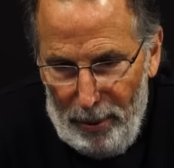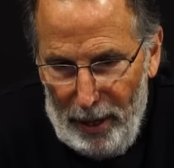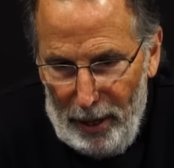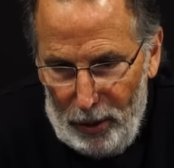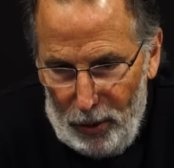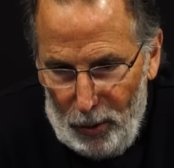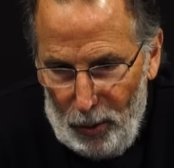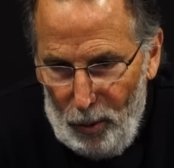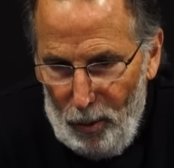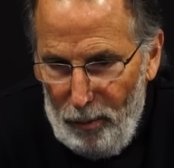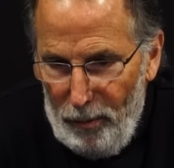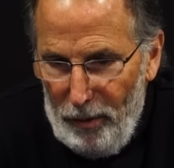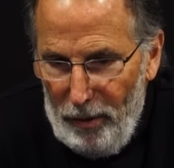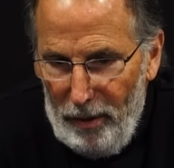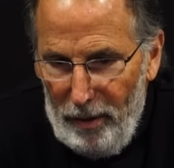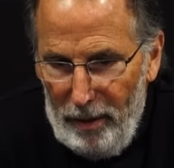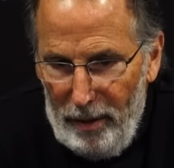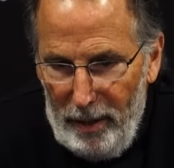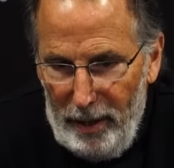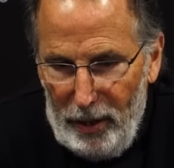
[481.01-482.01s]
pucks
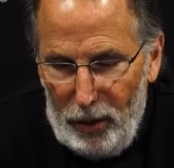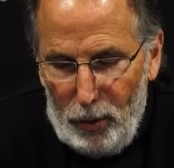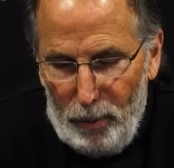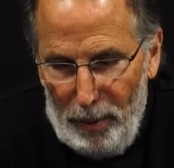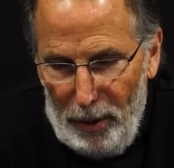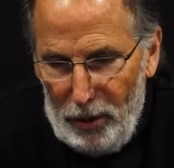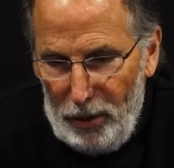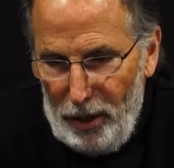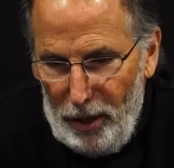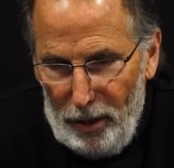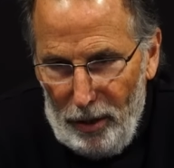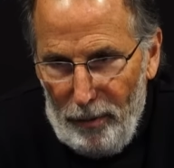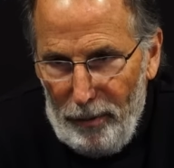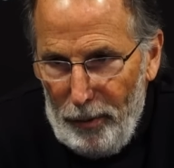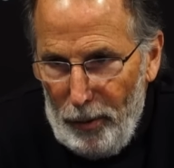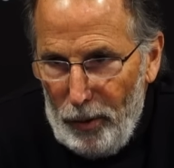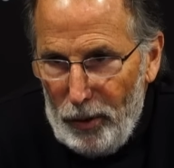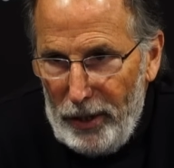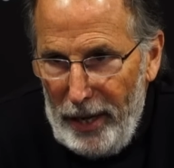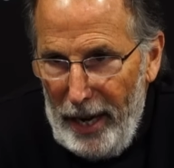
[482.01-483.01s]
over, especially in the
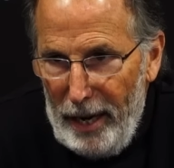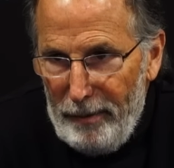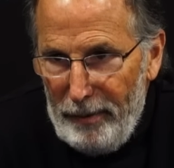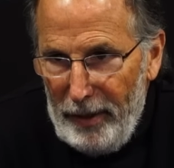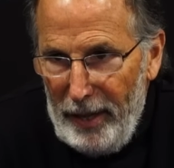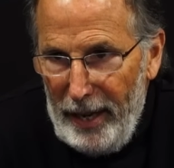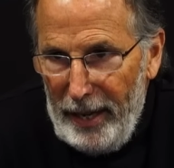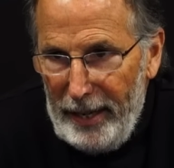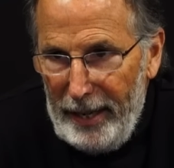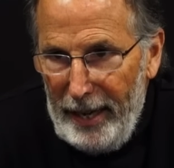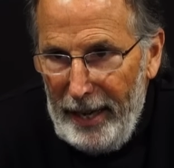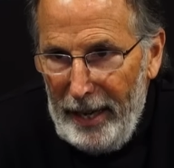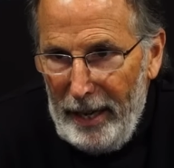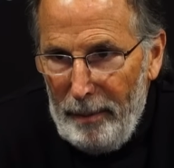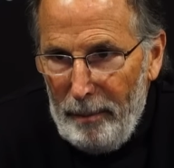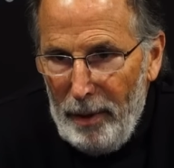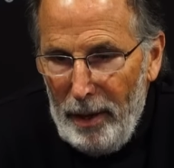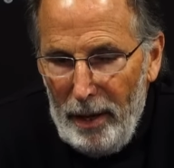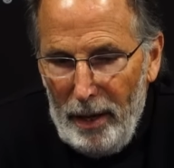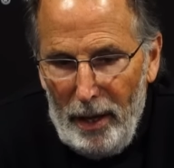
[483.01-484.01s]
first half of that
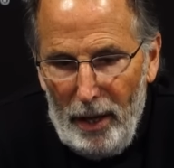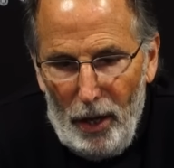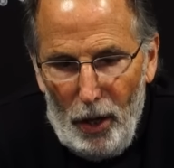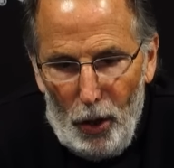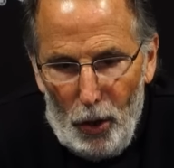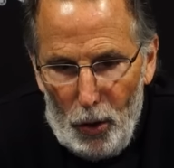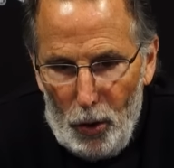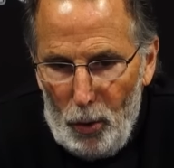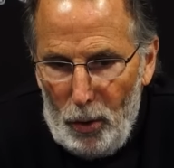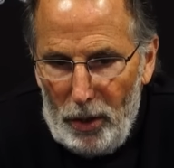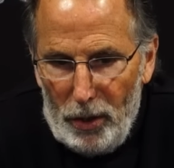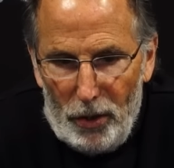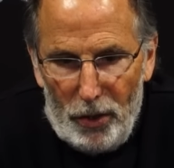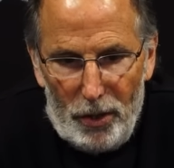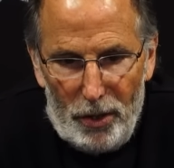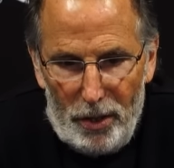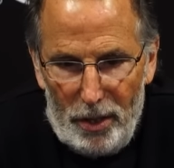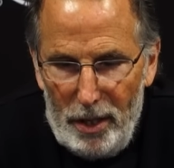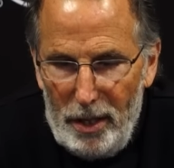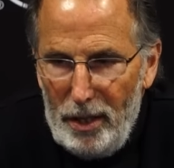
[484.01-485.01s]
game, you could
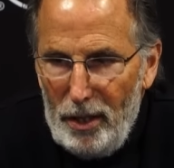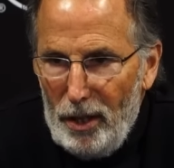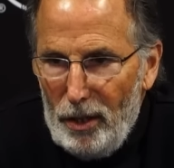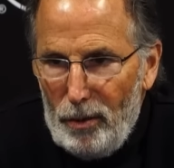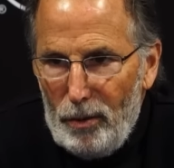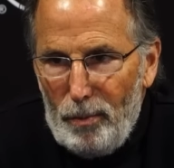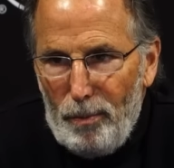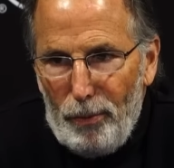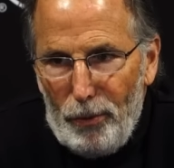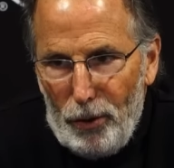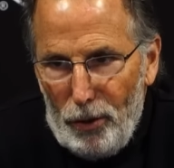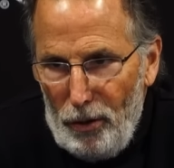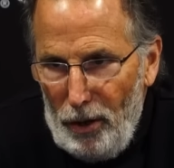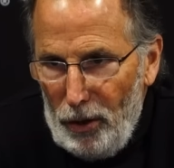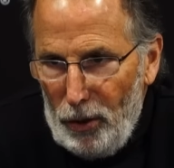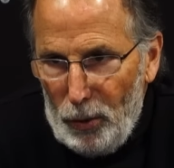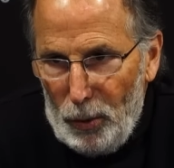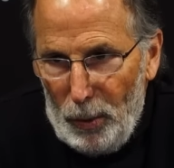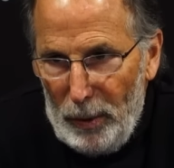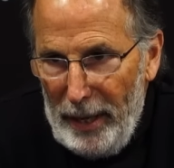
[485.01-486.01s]
see the
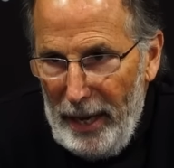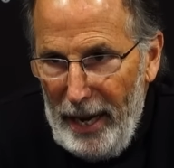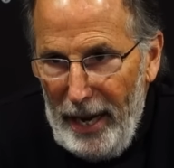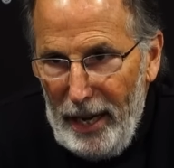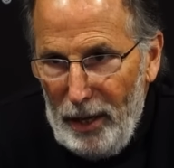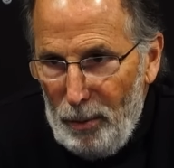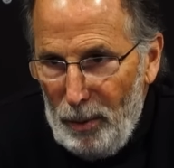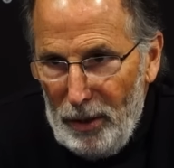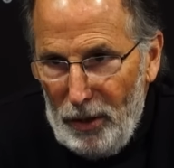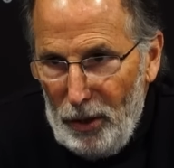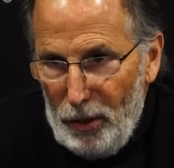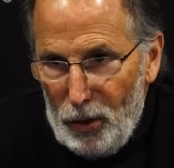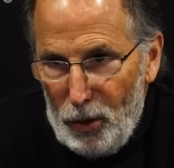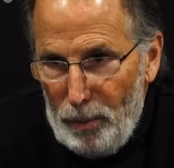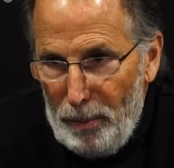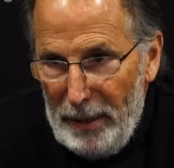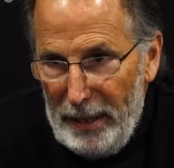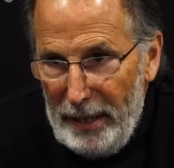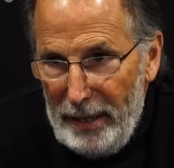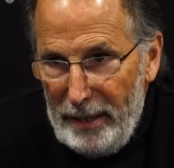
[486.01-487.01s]
struggles we had with their
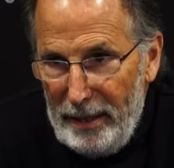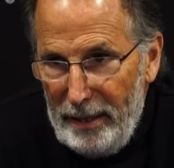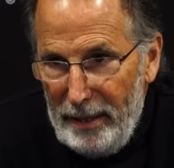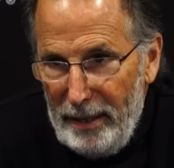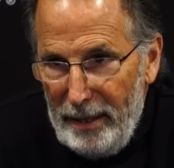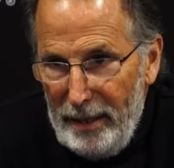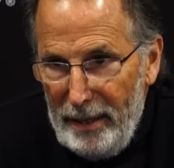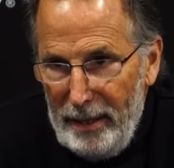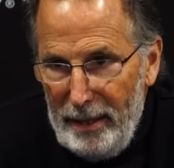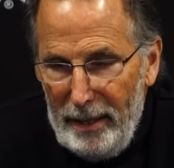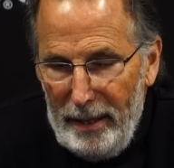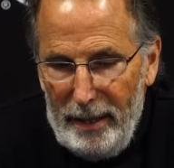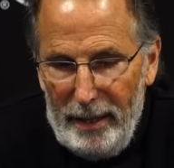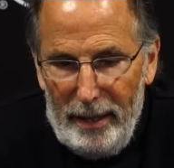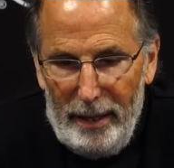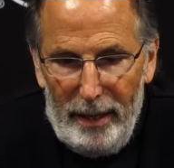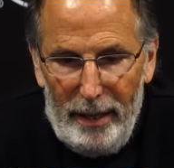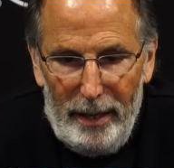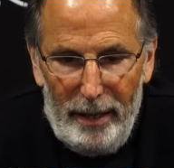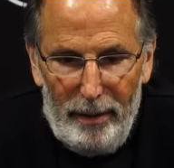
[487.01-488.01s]
speed.
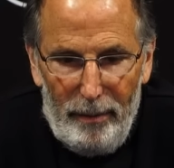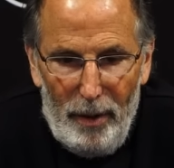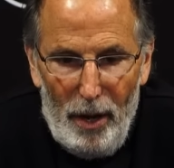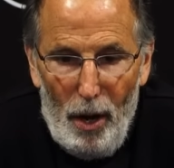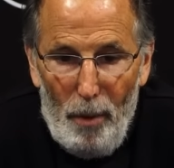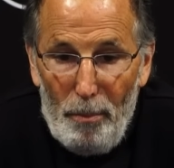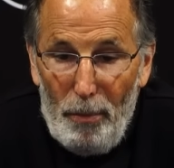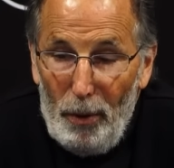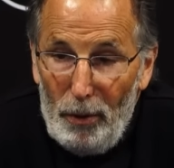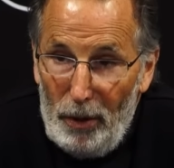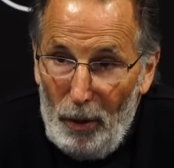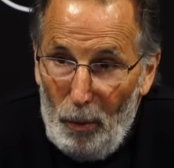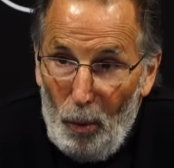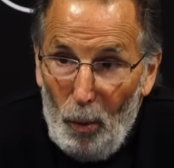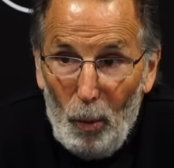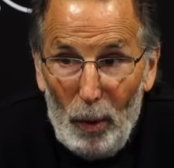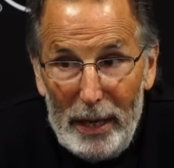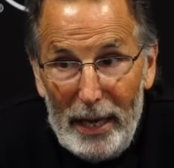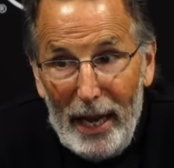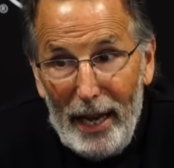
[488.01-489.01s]
But then
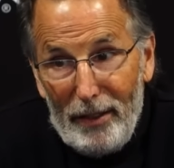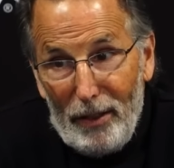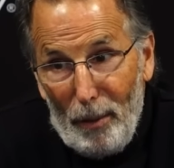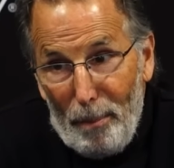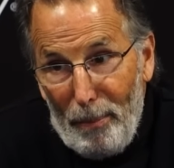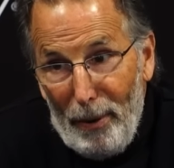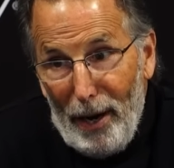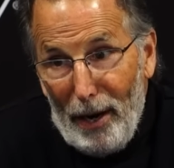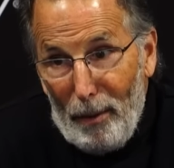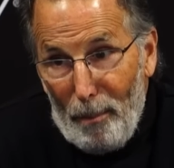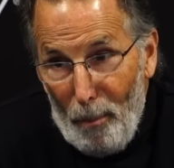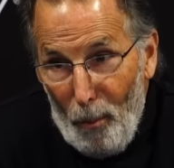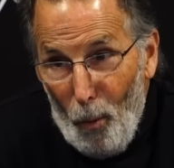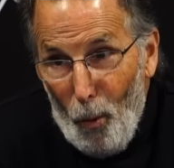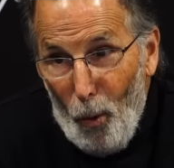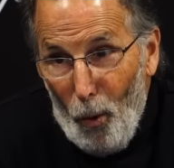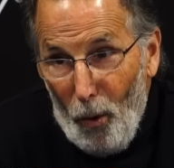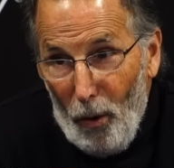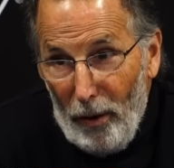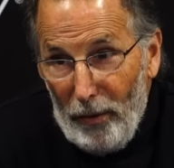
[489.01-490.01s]
when we had the puck
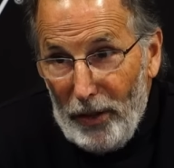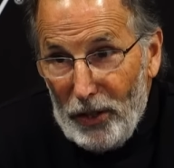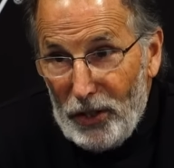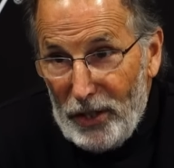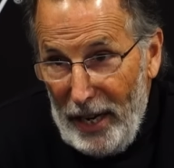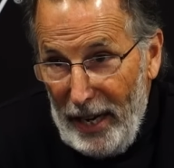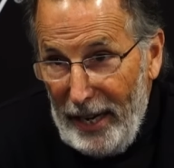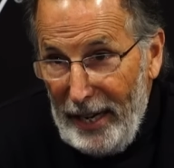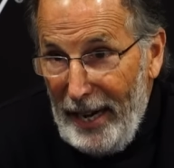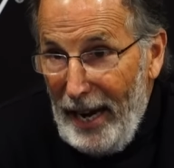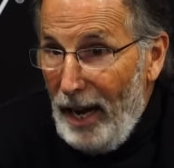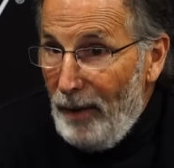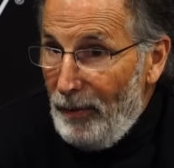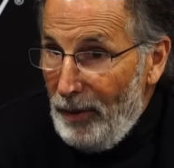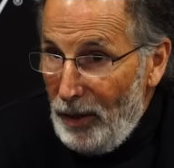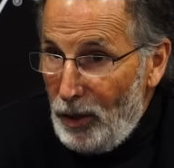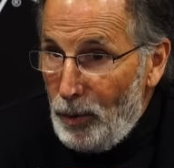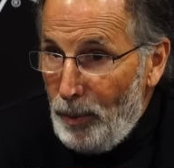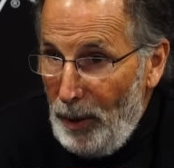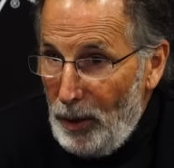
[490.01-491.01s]
more the second half,
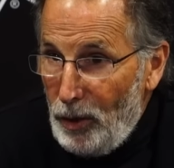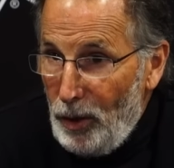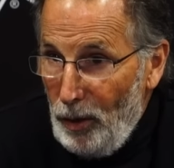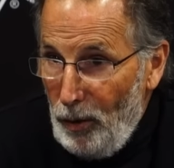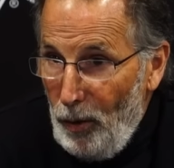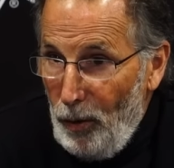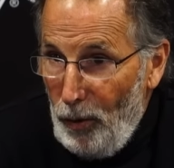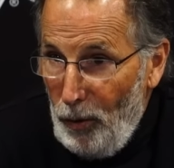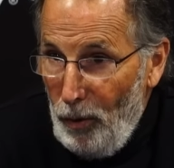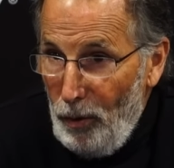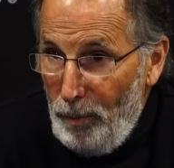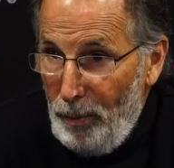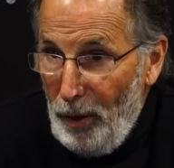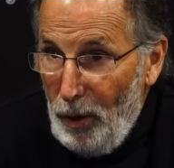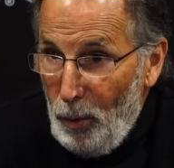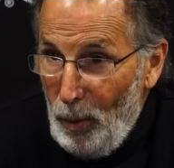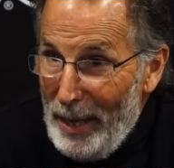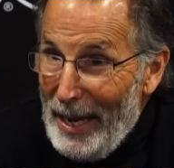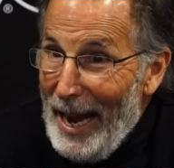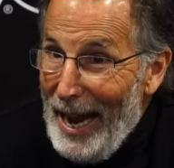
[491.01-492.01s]
and especially the third
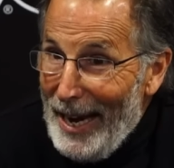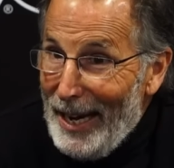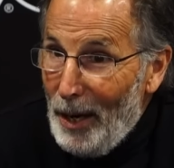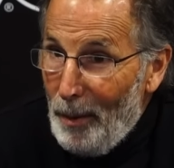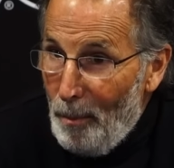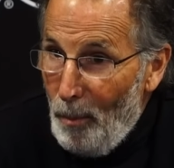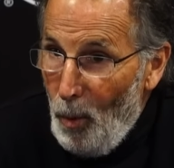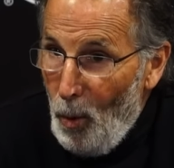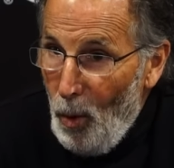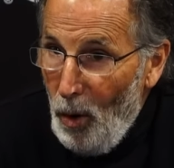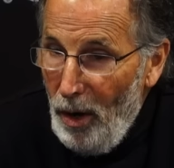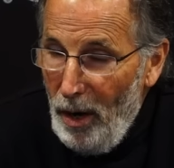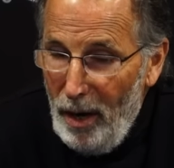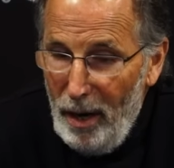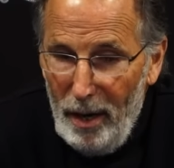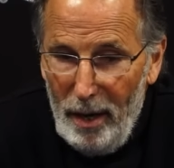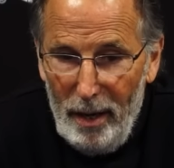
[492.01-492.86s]
period, we had it more.